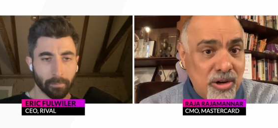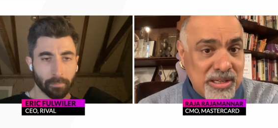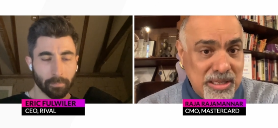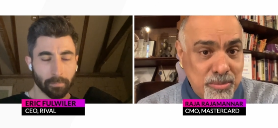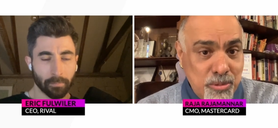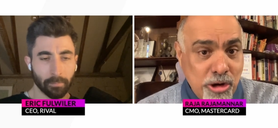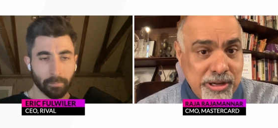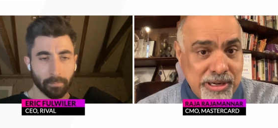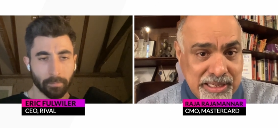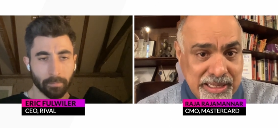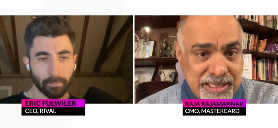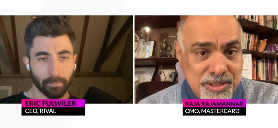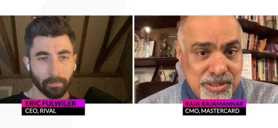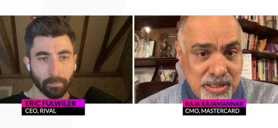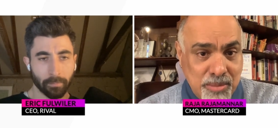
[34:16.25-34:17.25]
Speaker 1: got
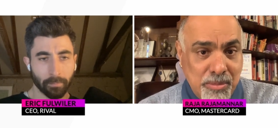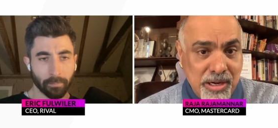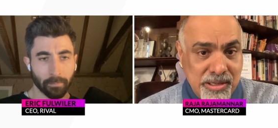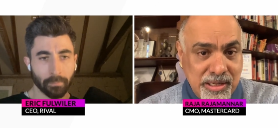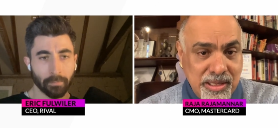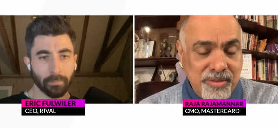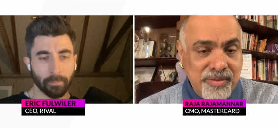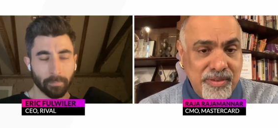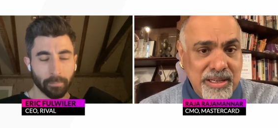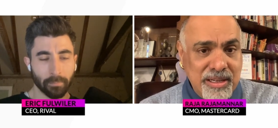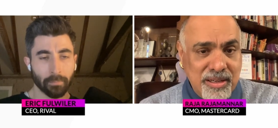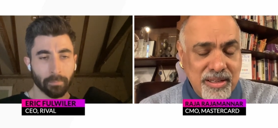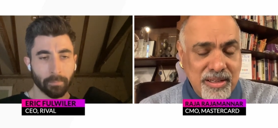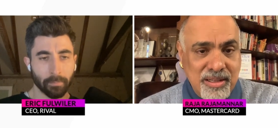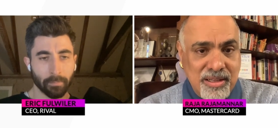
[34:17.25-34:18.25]
democratized to the marketing
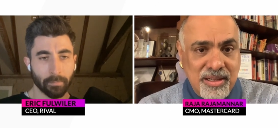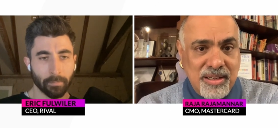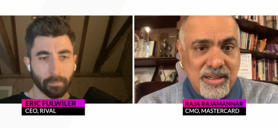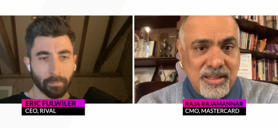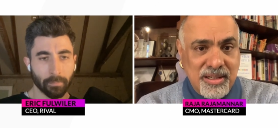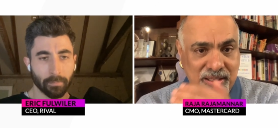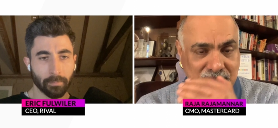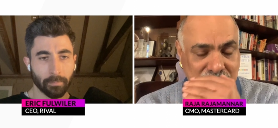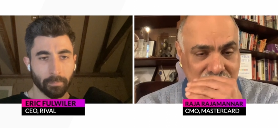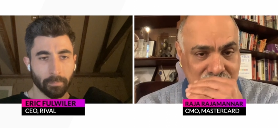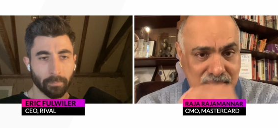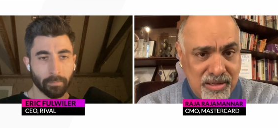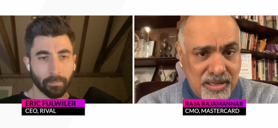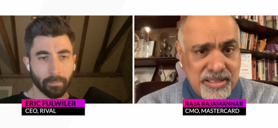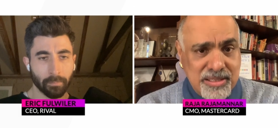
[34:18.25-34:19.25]
field that
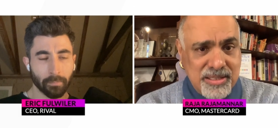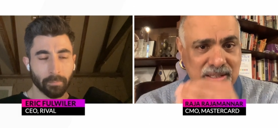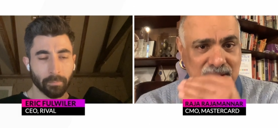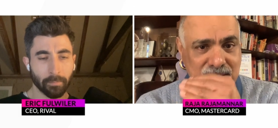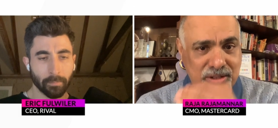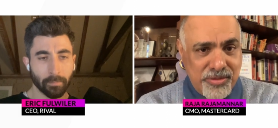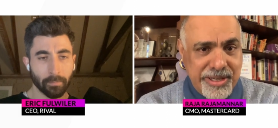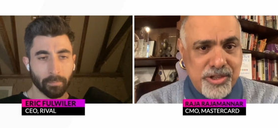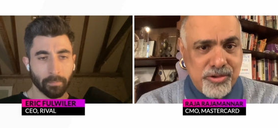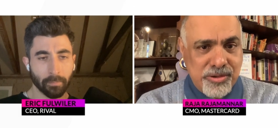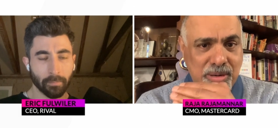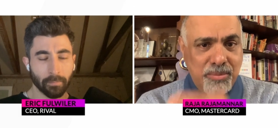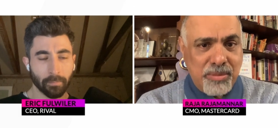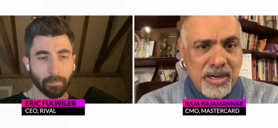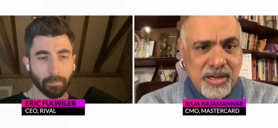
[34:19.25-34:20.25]
classical
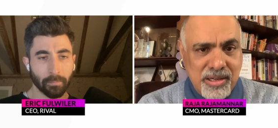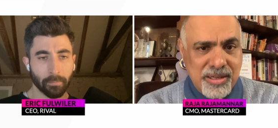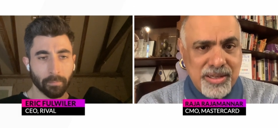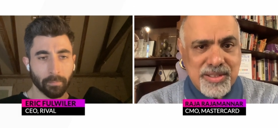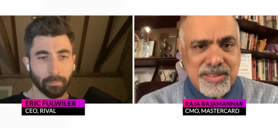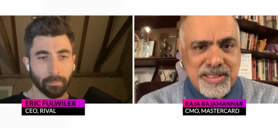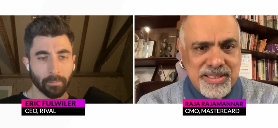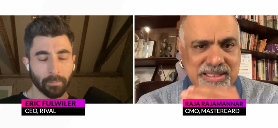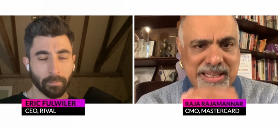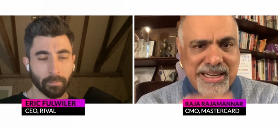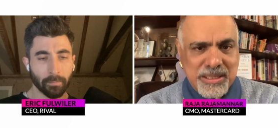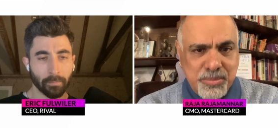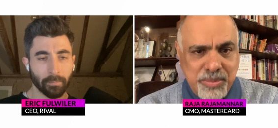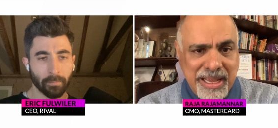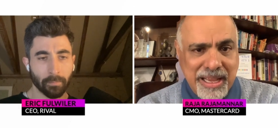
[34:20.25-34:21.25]
traditional marketers they
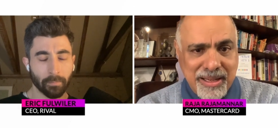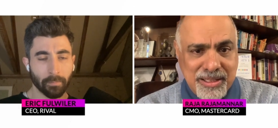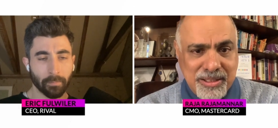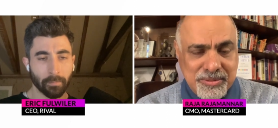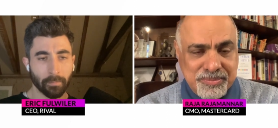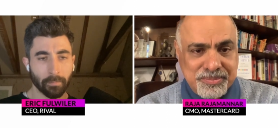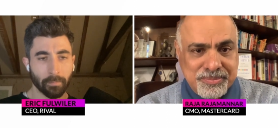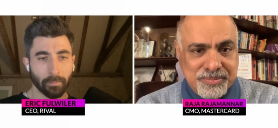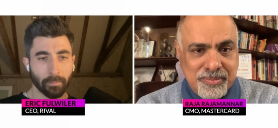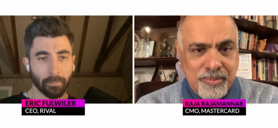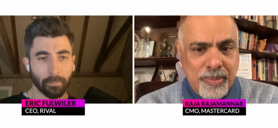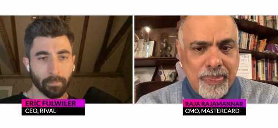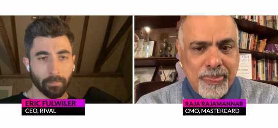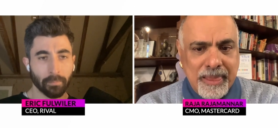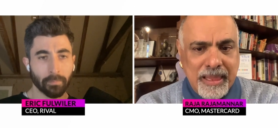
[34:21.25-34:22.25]
sat back
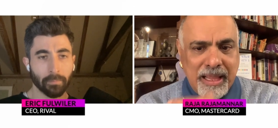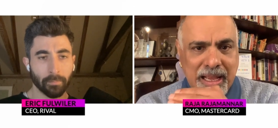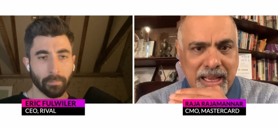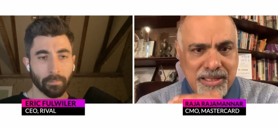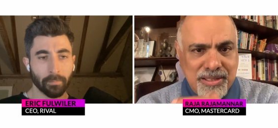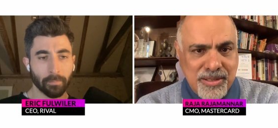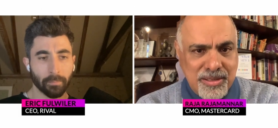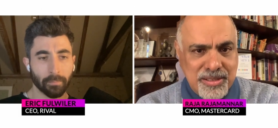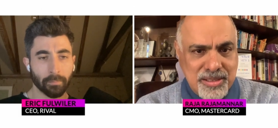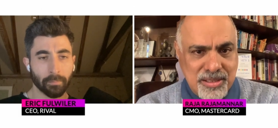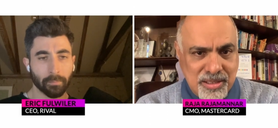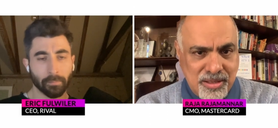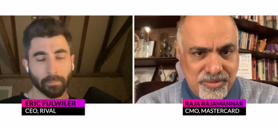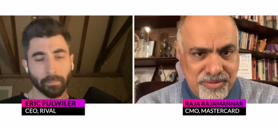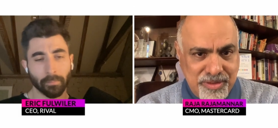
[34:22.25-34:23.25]
as a result
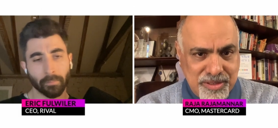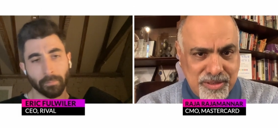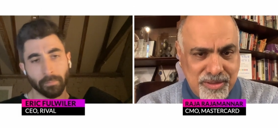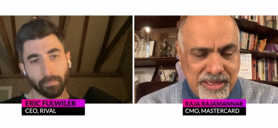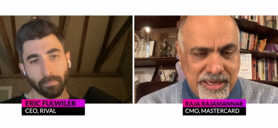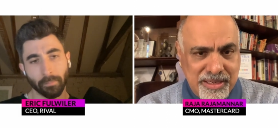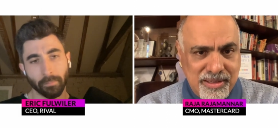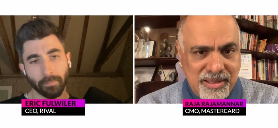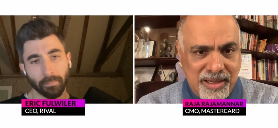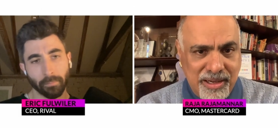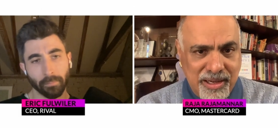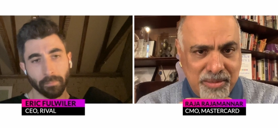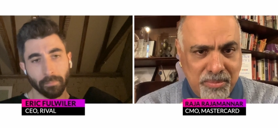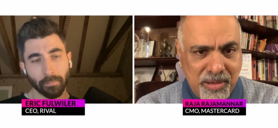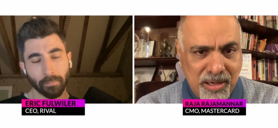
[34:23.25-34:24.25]
of it the
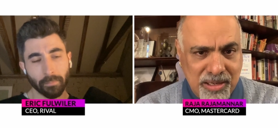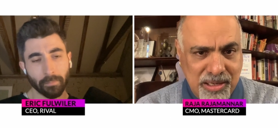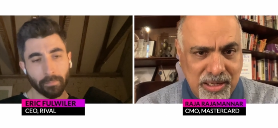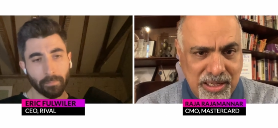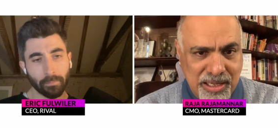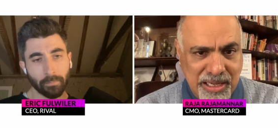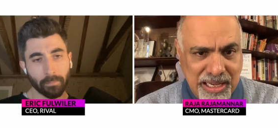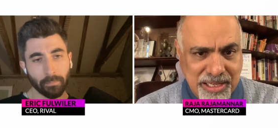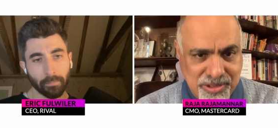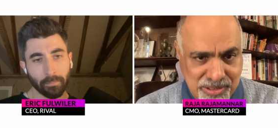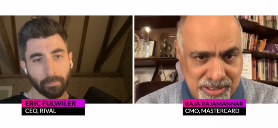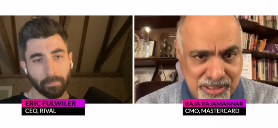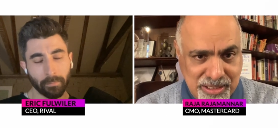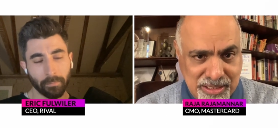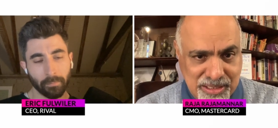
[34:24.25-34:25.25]
entire marketing
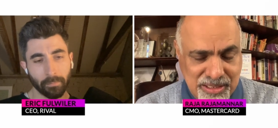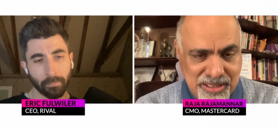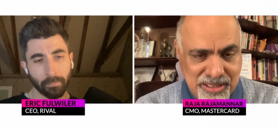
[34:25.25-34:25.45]
agenda